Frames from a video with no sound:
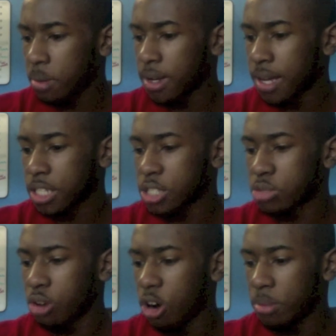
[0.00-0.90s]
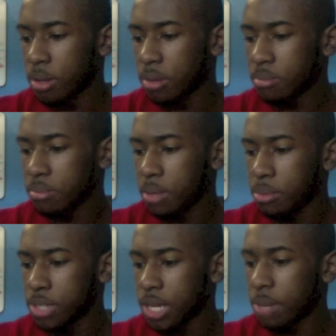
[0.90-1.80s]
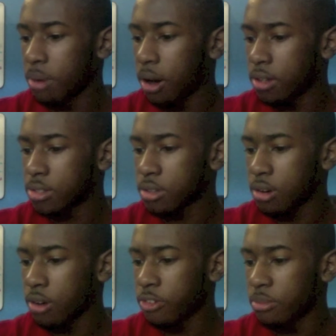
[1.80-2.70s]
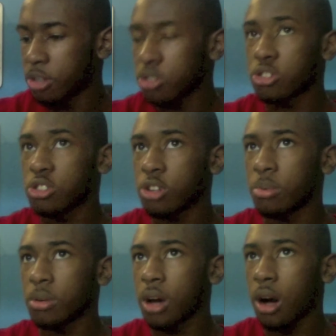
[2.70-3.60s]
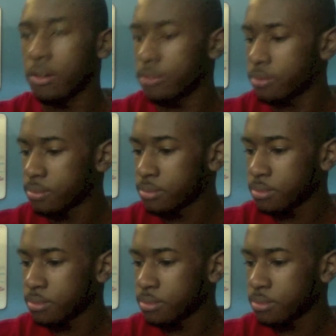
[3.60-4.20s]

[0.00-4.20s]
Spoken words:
but an actual hobby. People take bars of commercial soap and carve